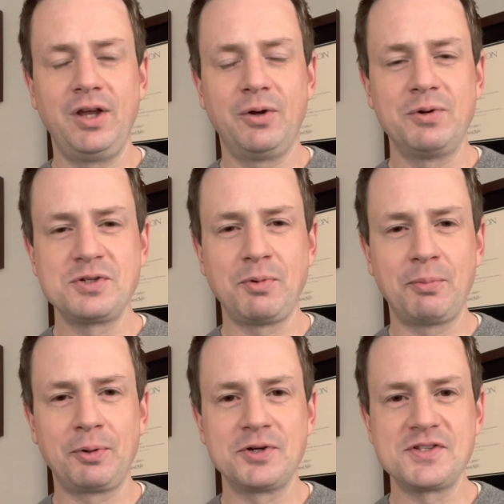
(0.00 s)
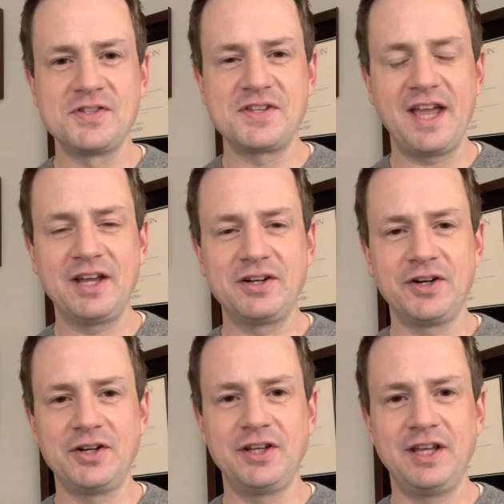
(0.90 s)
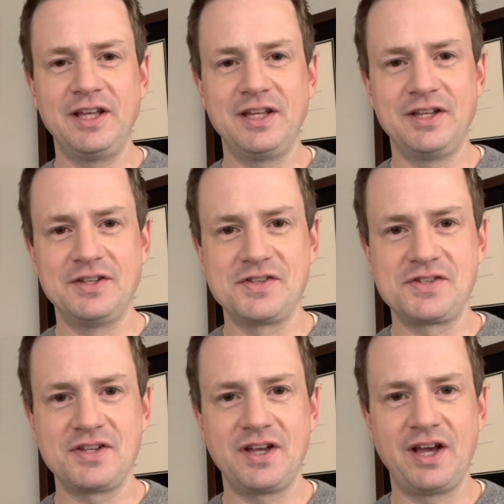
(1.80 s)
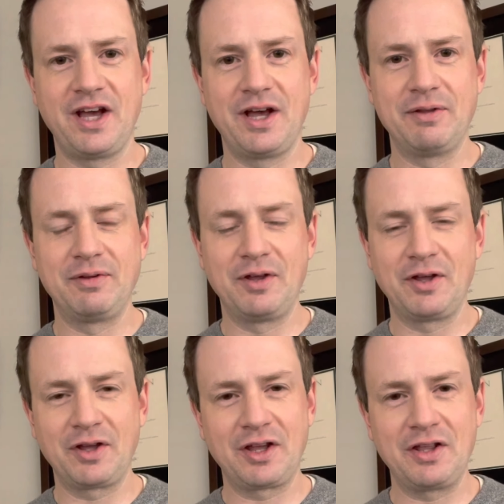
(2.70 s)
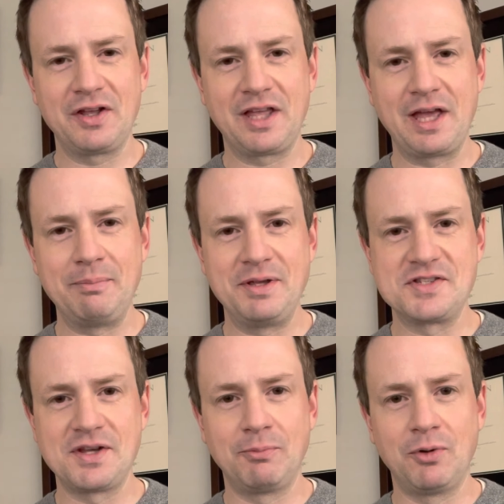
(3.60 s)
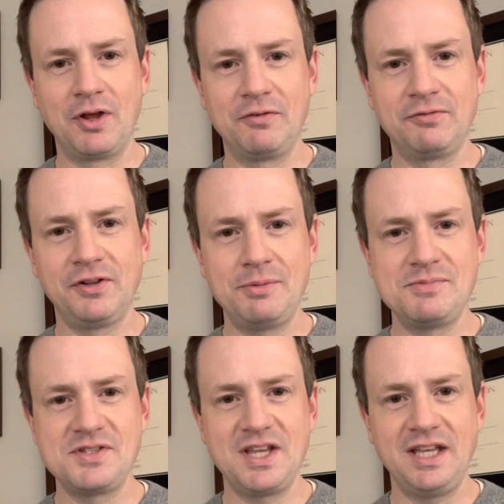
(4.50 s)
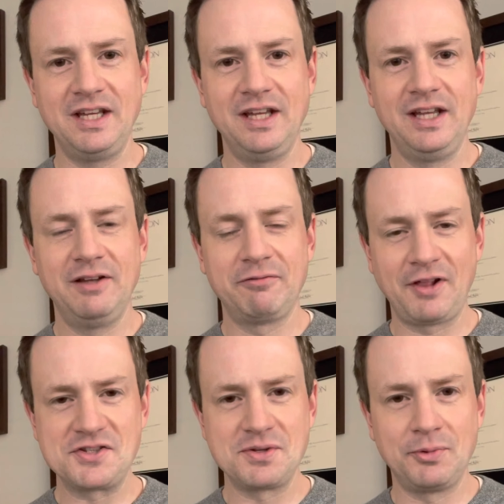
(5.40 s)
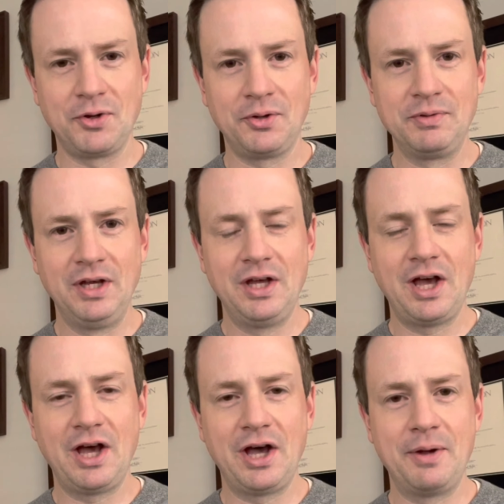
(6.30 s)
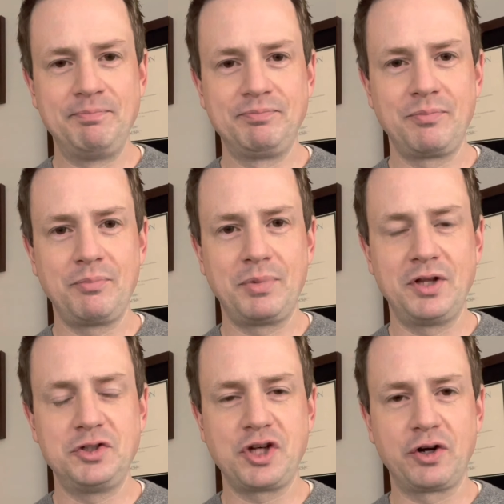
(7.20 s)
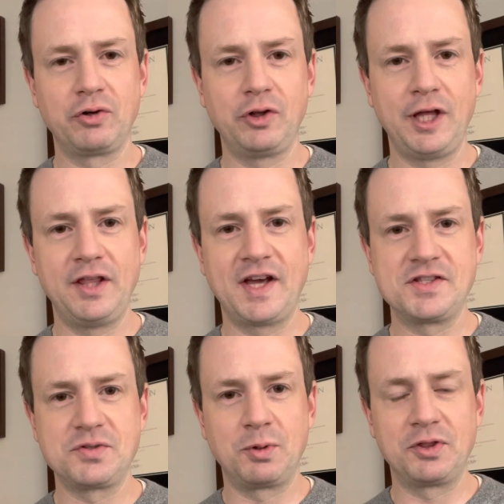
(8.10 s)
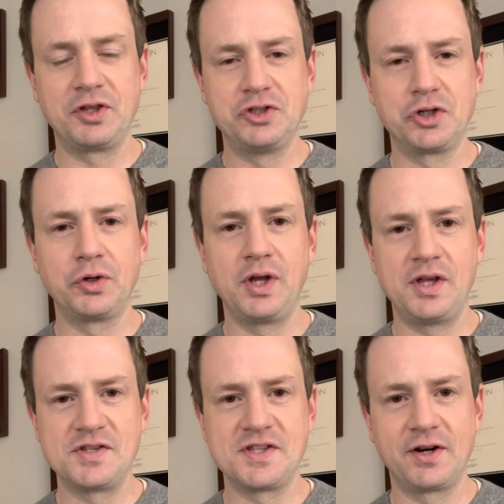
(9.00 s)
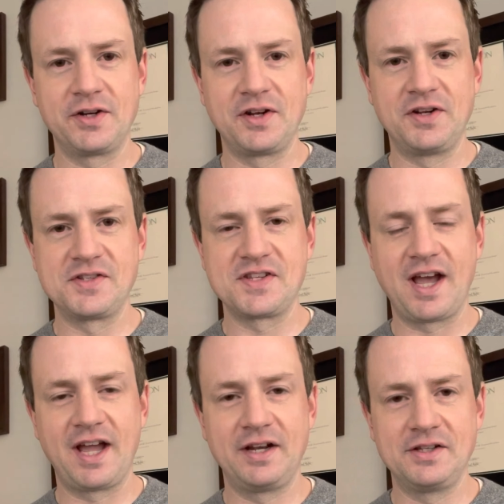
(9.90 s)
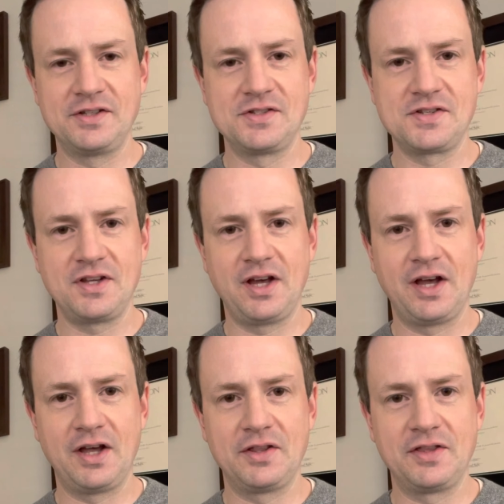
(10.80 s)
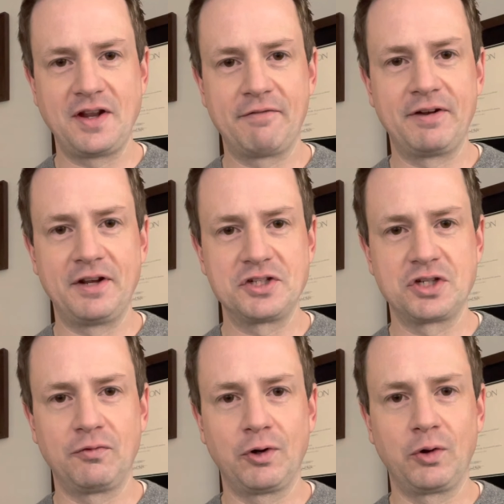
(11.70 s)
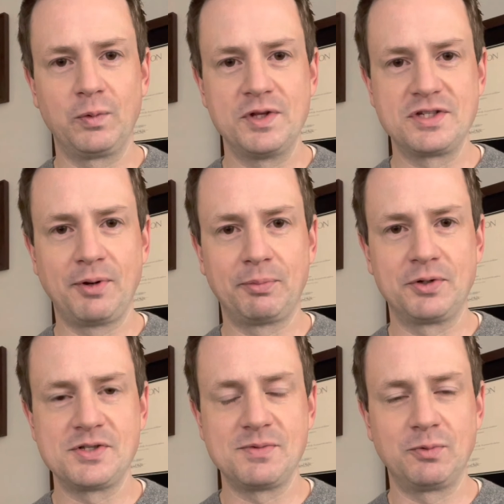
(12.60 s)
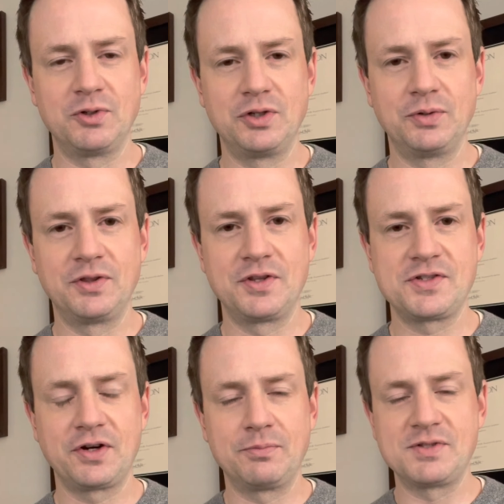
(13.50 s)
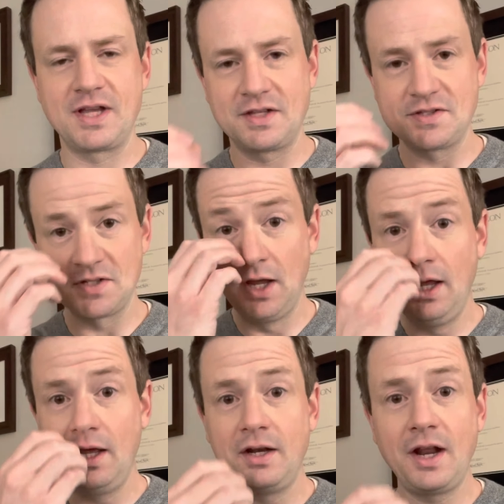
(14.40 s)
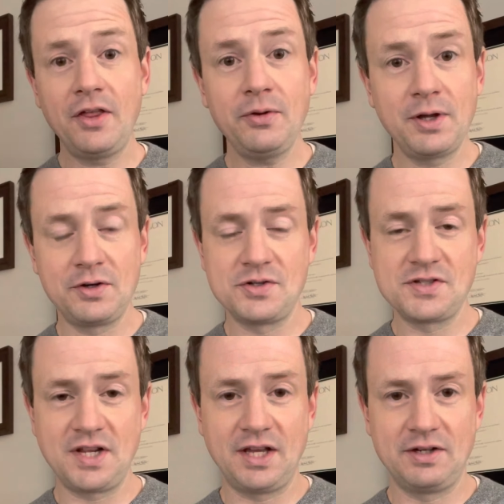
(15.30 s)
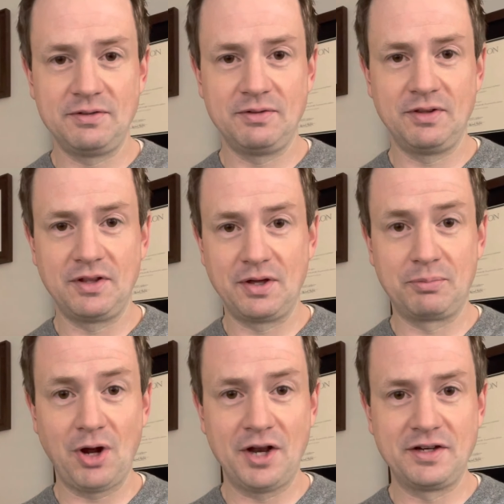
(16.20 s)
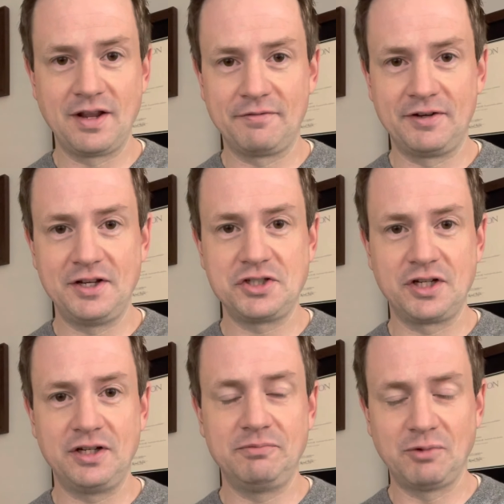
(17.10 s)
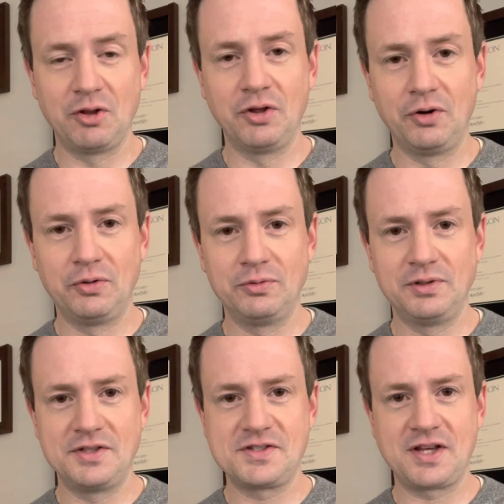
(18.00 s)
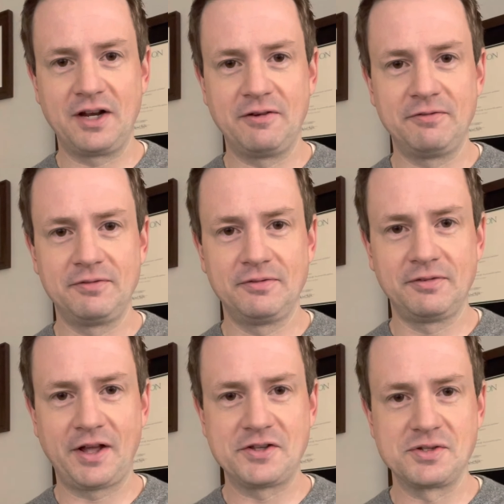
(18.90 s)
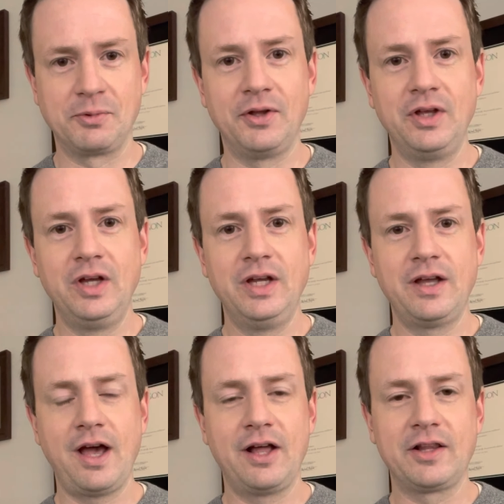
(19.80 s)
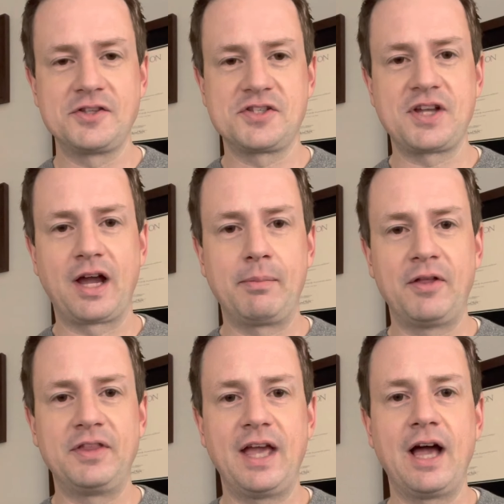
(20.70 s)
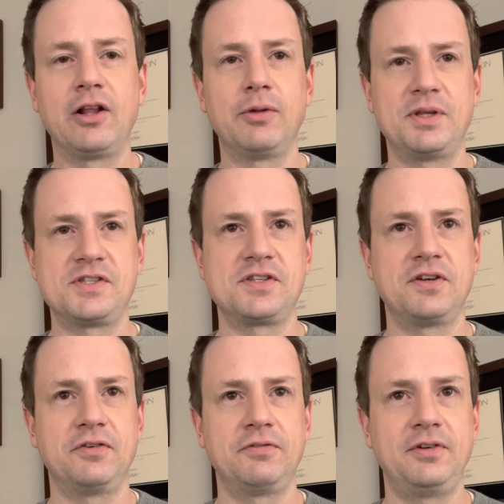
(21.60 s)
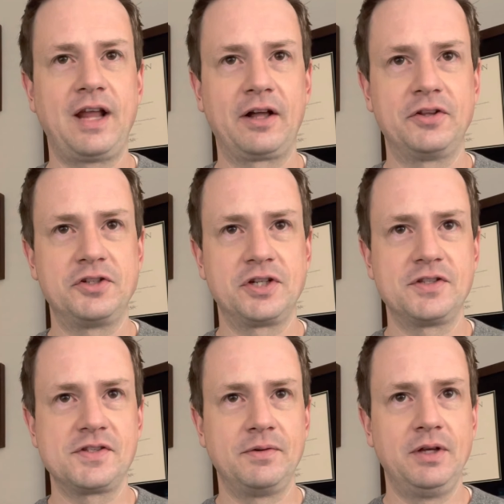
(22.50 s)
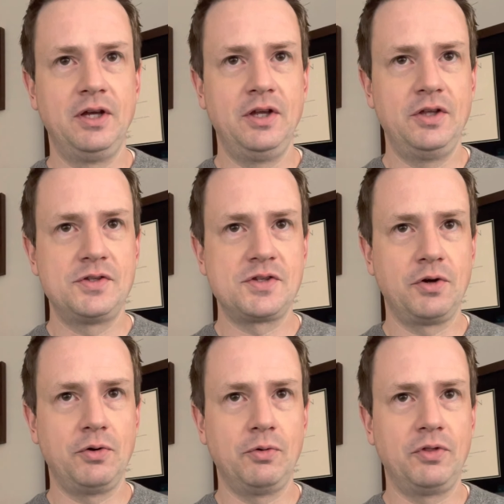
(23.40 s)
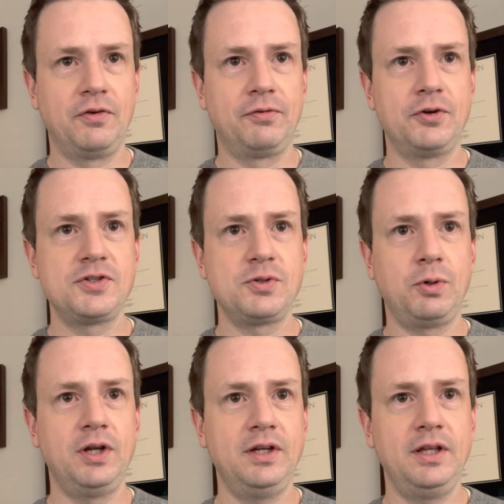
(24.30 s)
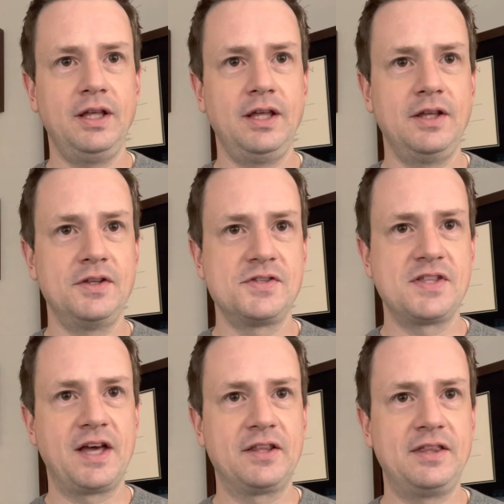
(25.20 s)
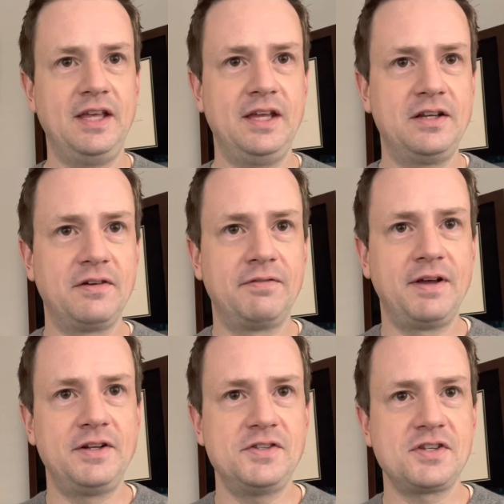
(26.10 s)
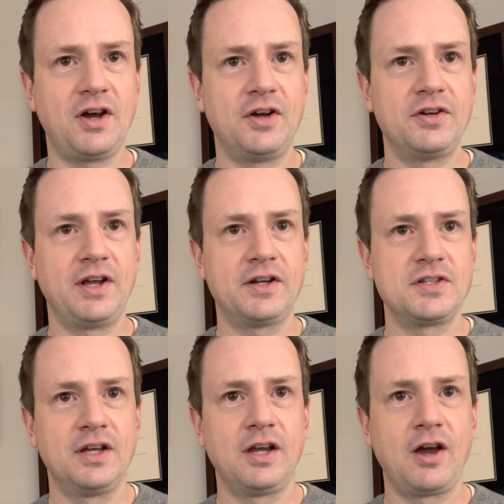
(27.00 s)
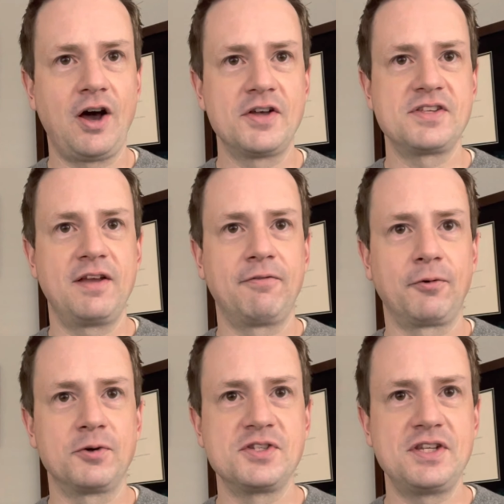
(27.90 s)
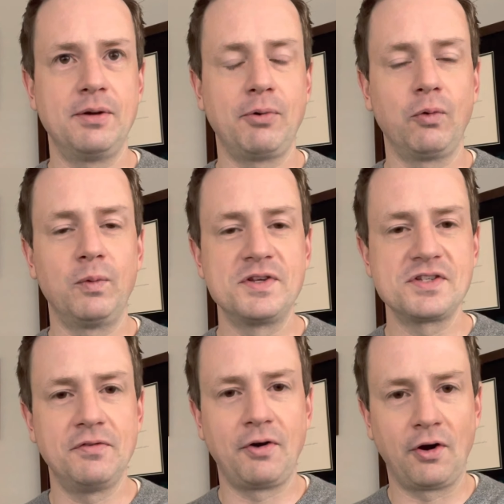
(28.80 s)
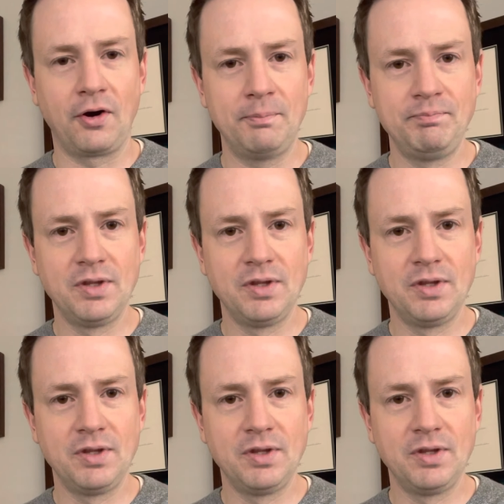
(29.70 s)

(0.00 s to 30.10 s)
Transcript: Reasonable person standard is can be somewhat flimsy, flexible, but generally that's what the jury is there to decide is the definition of what a reasonable person would do in the circumstance. Now that we understand the broad definition, although it's kind of flexible, let's talk about the elements of negligence. So the first one is that the defendant's conduct caused a foreseeable risk of harm.